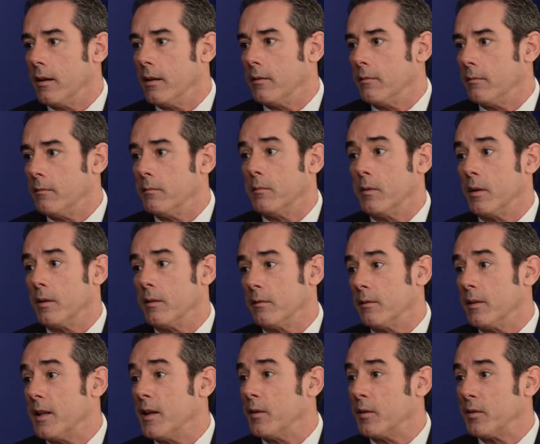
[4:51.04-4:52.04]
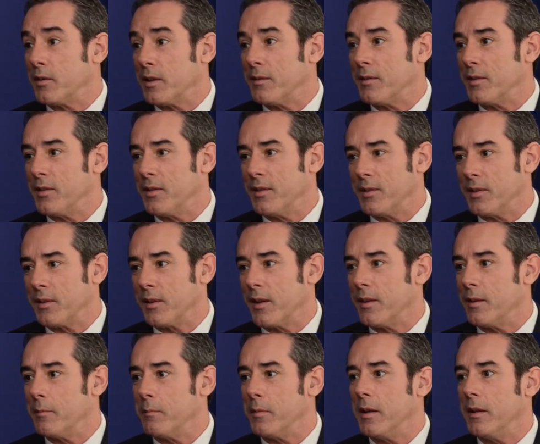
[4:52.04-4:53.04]
where legal services are
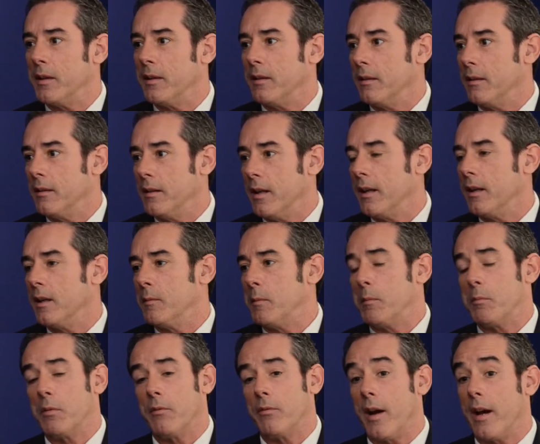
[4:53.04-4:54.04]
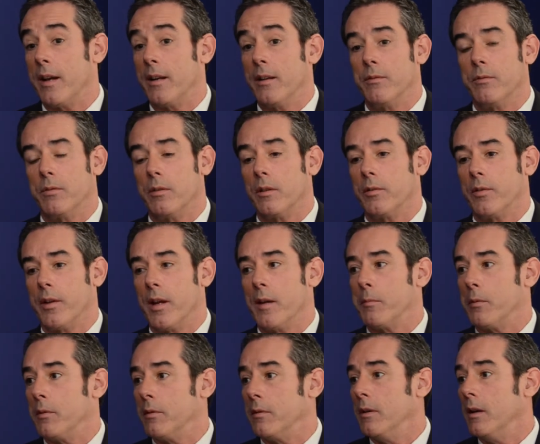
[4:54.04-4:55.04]
going to be needed to be provided, for
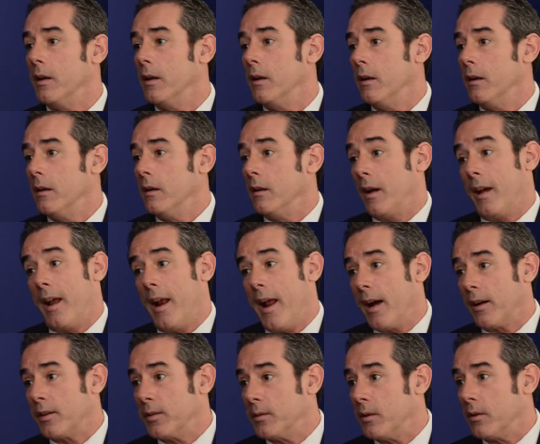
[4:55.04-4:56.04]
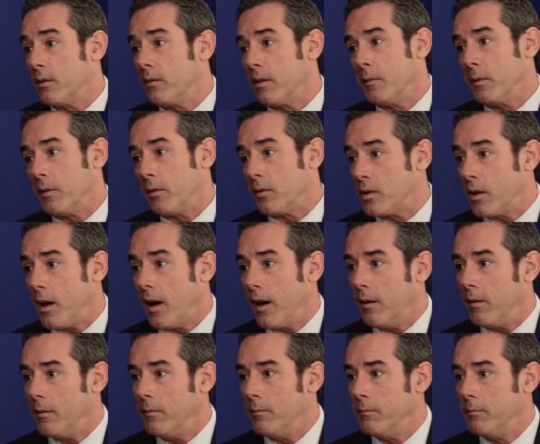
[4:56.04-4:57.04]
example, an actual criminal
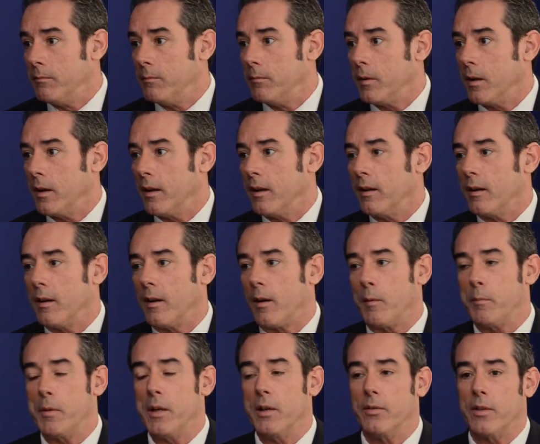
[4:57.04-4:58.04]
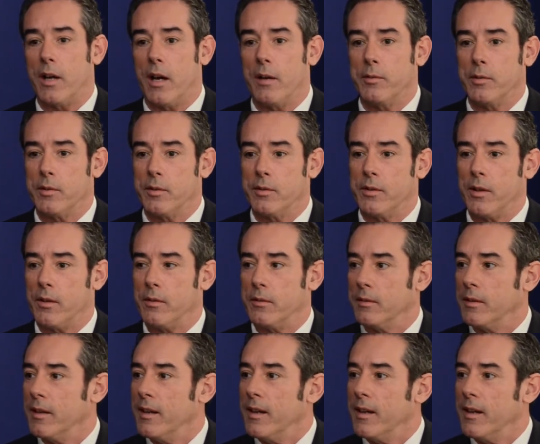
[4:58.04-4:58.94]
trial. Our peace officers don't